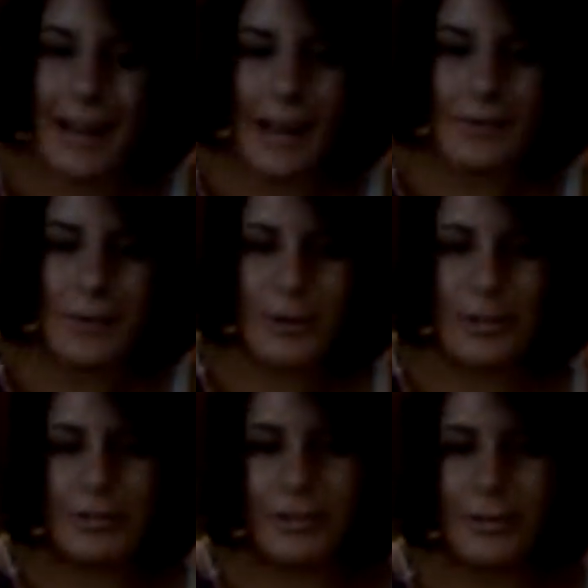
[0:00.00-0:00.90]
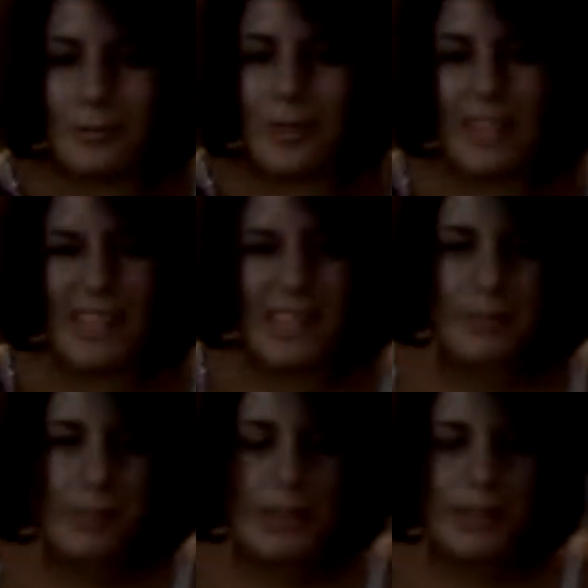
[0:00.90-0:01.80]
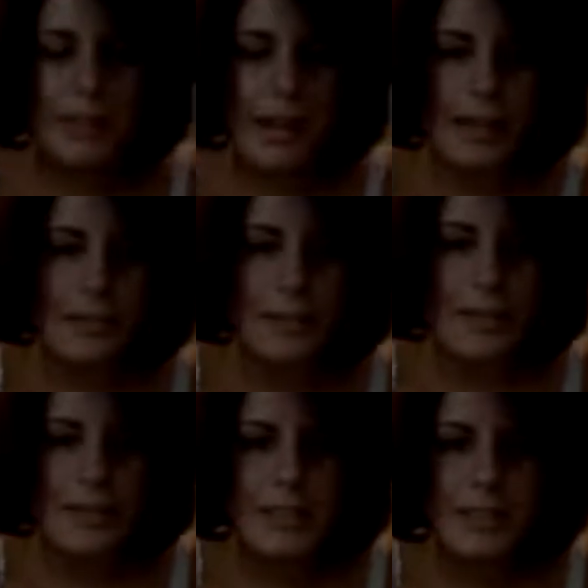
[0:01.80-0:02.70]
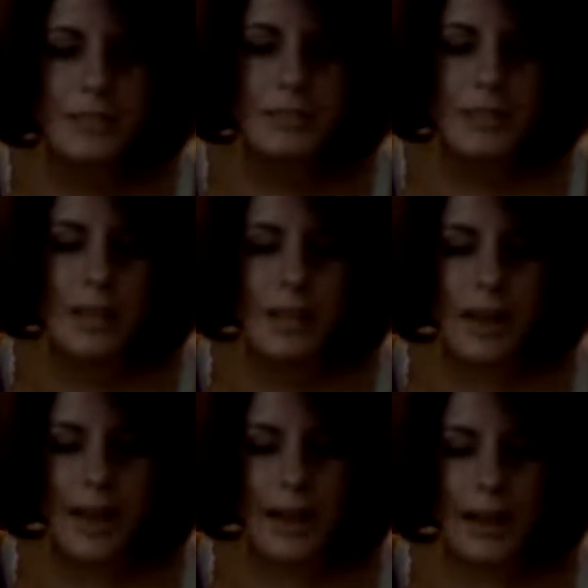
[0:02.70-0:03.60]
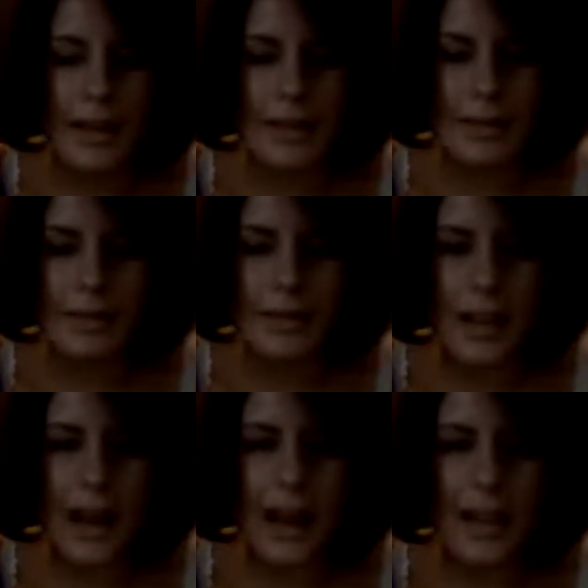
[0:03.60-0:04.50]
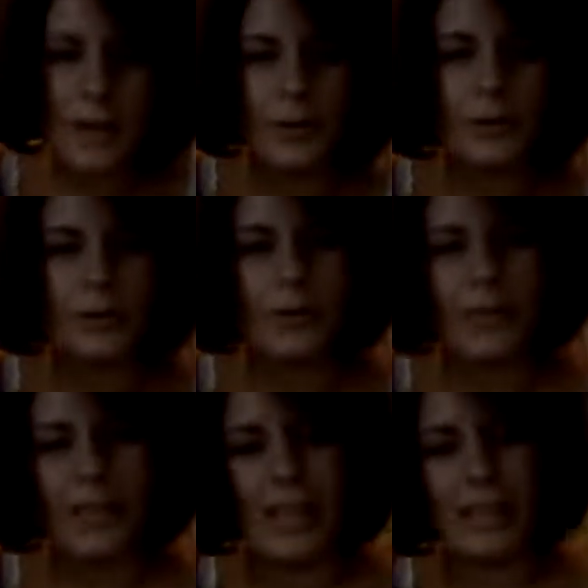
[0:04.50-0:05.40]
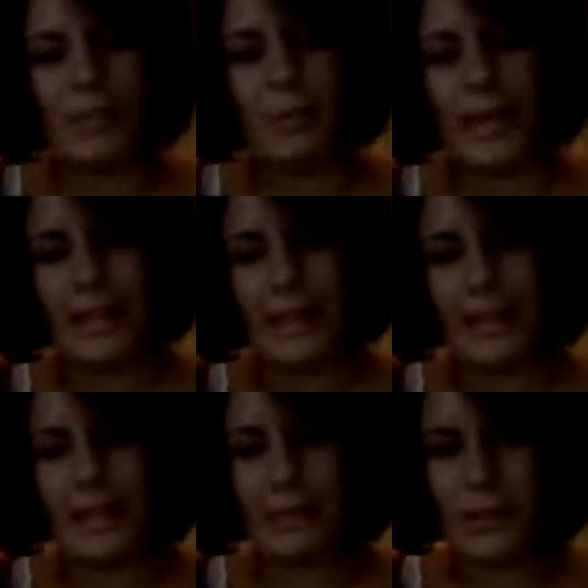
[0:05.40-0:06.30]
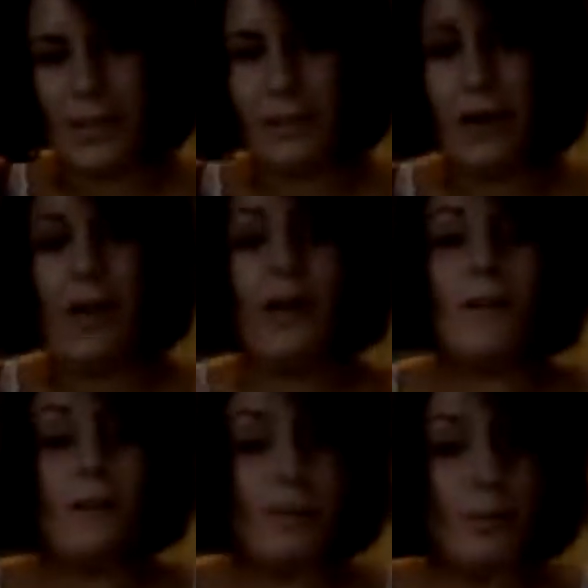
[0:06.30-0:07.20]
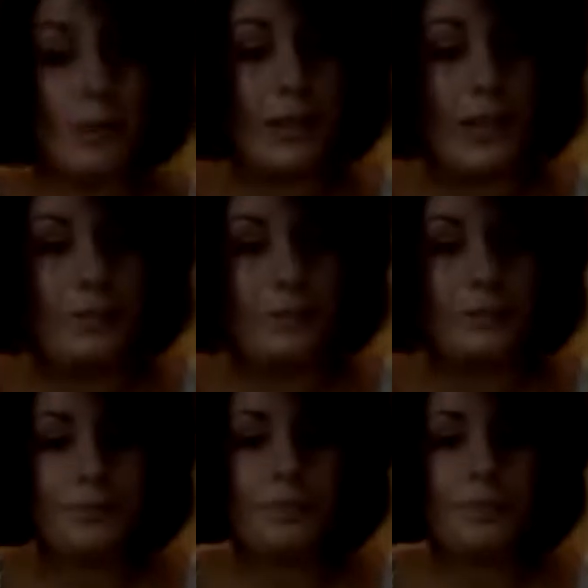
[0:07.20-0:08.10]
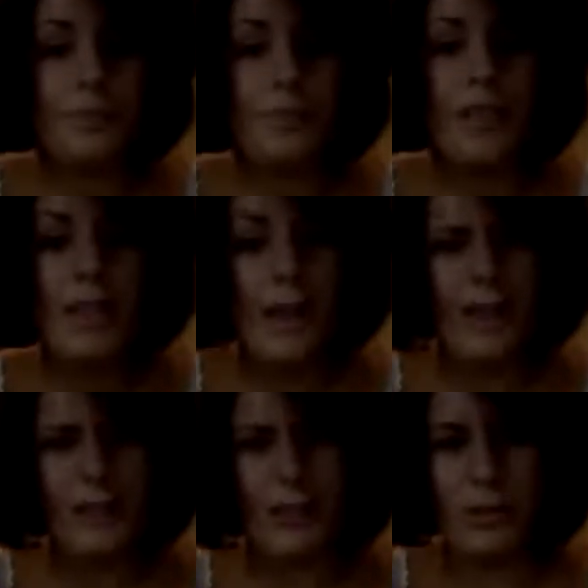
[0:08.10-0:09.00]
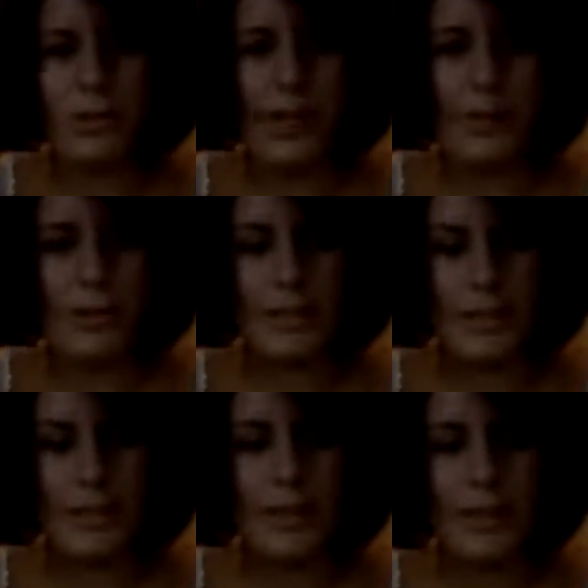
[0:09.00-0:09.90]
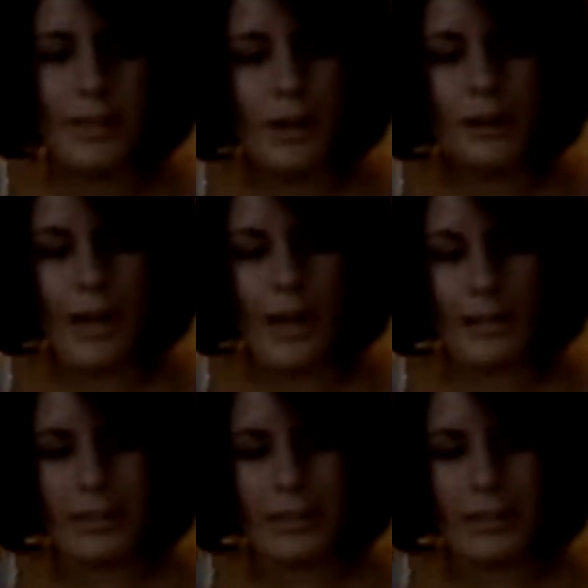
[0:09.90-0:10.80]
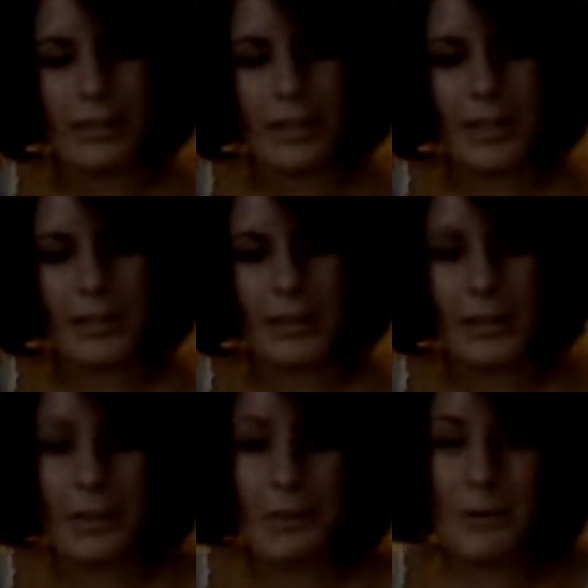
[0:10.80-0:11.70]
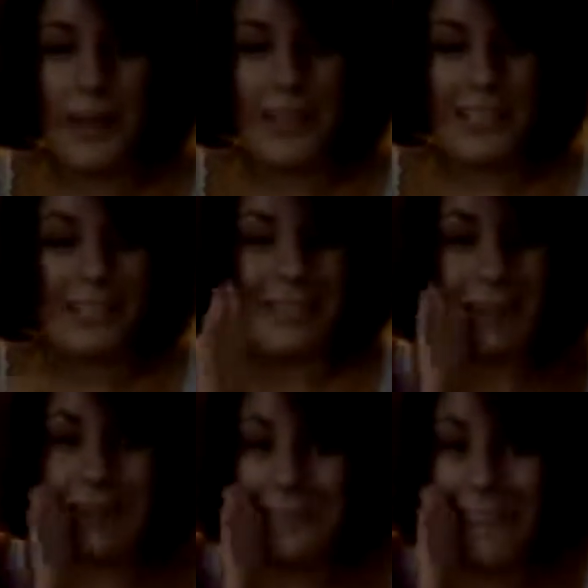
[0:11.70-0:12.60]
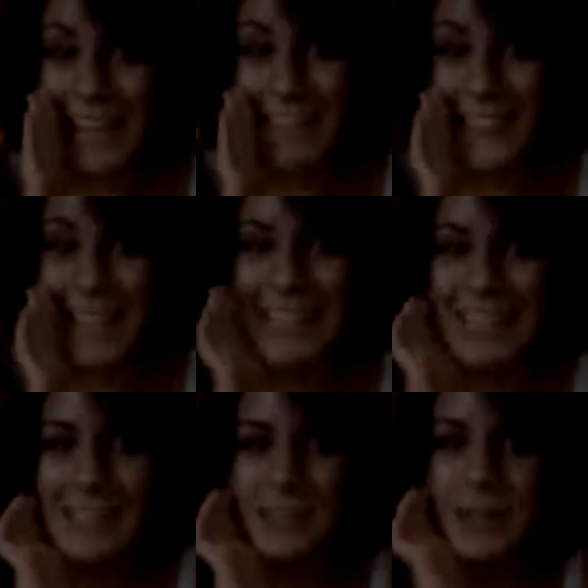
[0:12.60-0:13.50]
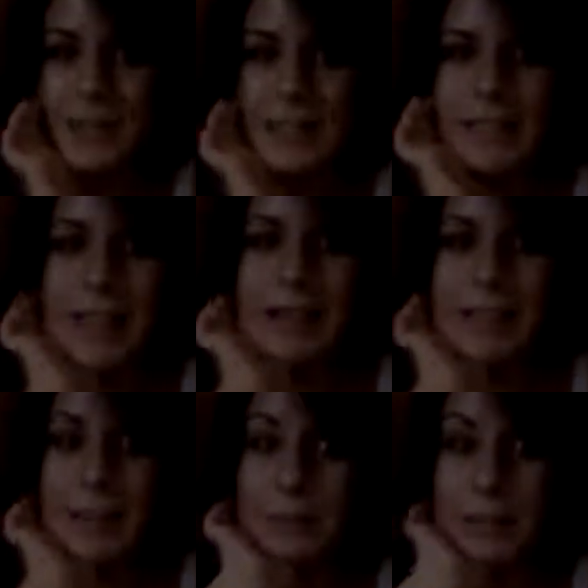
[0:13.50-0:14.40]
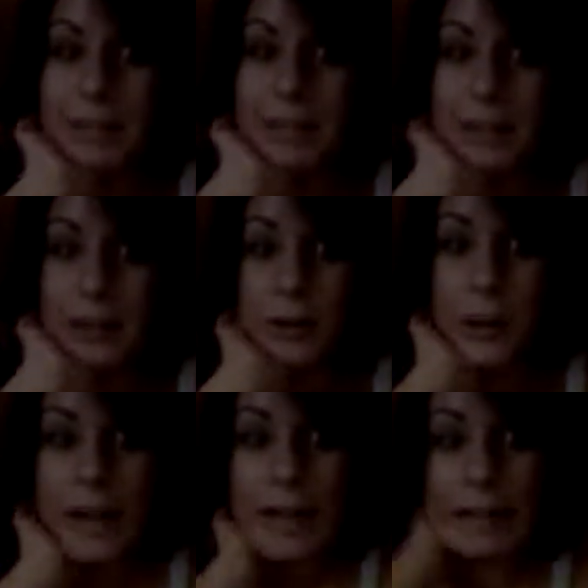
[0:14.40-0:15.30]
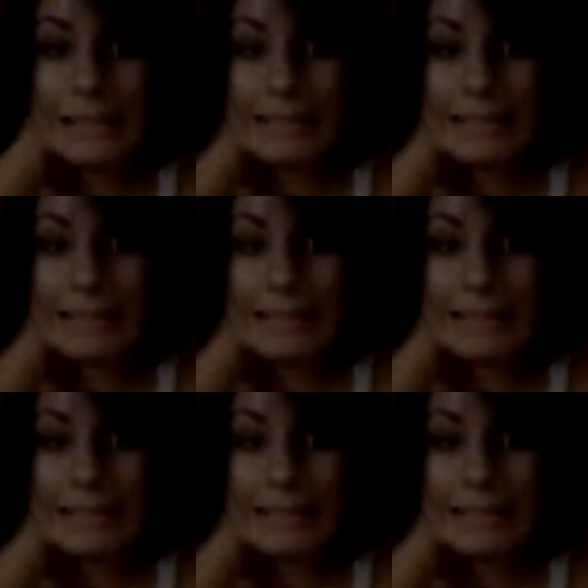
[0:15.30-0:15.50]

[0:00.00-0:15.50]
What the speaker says: I'm more of a written expression kind of person, and I don't really explain things very well verbally, and usually I'm busy writing some stories, but people who actually read my fan fiction, you've noticed I haven't updated in a while.